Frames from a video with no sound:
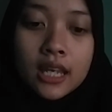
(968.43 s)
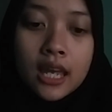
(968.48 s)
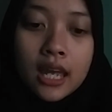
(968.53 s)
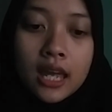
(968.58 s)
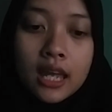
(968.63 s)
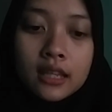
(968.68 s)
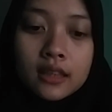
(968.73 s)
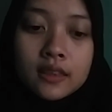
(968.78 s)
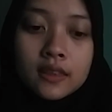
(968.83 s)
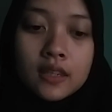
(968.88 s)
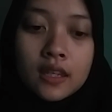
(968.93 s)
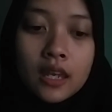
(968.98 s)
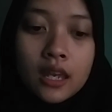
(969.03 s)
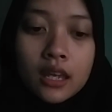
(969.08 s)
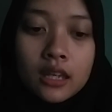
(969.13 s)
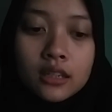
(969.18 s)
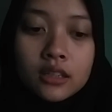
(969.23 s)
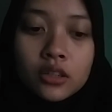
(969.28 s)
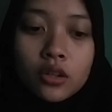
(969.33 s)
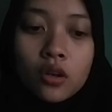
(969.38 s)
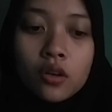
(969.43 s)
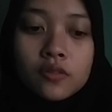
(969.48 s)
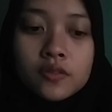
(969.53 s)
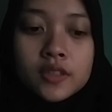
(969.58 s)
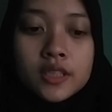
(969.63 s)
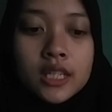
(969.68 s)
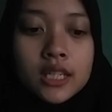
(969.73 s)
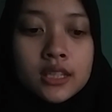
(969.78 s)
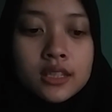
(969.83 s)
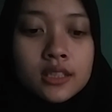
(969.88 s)
at the end of
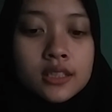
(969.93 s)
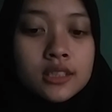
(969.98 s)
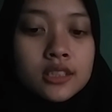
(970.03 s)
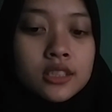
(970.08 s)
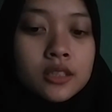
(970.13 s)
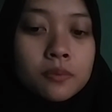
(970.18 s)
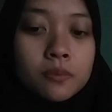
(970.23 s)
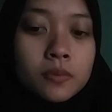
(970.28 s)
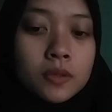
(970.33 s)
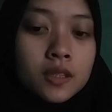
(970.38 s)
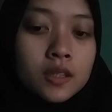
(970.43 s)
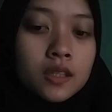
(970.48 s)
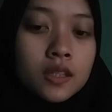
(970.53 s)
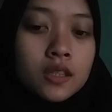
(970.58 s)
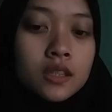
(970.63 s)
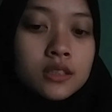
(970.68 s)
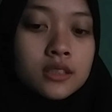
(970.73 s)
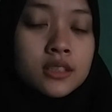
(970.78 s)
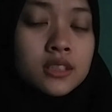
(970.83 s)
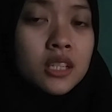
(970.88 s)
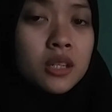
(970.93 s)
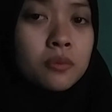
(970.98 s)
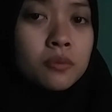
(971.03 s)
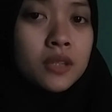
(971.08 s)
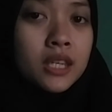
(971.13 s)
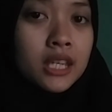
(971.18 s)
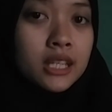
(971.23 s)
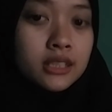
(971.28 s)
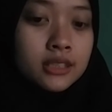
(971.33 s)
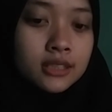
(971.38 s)
sentence, but in some
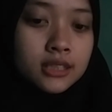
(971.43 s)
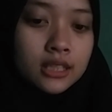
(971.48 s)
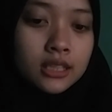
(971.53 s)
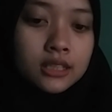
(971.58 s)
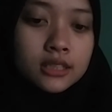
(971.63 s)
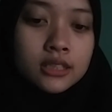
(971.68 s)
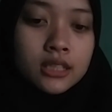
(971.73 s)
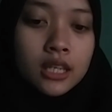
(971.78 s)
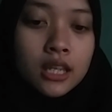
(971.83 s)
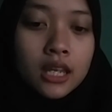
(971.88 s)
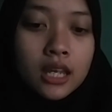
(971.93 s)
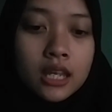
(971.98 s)
cases,